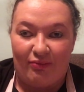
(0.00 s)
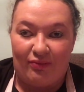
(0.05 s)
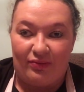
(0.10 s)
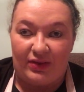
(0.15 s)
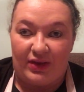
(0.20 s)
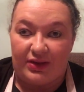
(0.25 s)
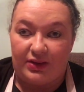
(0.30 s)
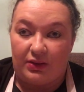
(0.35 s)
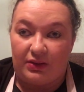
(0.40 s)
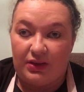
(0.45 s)

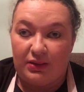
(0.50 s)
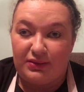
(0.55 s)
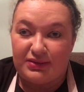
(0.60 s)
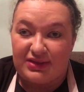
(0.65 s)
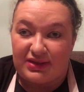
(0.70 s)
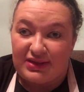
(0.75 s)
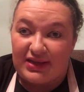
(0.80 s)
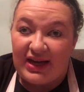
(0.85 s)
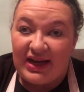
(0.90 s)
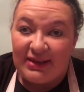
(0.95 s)
I know that was a
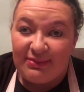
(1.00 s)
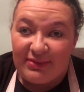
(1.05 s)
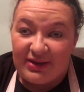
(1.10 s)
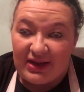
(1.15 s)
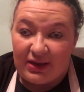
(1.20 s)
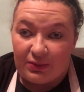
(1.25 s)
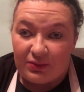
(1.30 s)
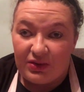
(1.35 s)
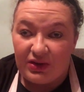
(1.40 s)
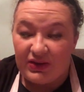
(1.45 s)
lot, but I
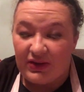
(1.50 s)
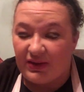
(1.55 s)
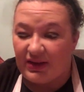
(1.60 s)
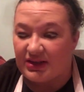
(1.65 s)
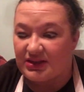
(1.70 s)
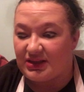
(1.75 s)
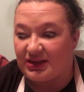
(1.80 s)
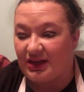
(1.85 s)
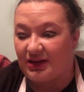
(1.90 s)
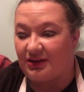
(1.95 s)
really like
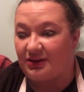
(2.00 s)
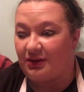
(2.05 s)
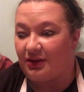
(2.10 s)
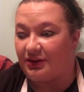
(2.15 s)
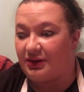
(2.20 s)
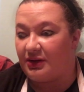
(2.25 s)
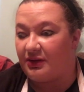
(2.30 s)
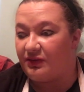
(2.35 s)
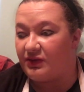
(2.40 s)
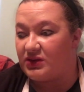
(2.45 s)
to get it on
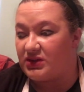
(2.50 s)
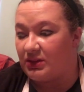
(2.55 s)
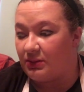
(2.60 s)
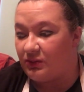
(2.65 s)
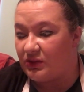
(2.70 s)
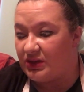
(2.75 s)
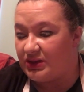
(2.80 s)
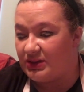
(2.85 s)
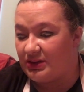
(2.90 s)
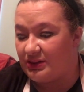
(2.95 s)
there for some
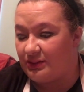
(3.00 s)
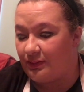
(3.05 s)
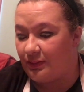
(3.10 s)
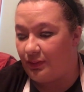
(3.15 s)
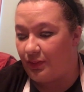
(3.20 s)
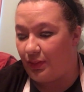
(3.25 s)
reason.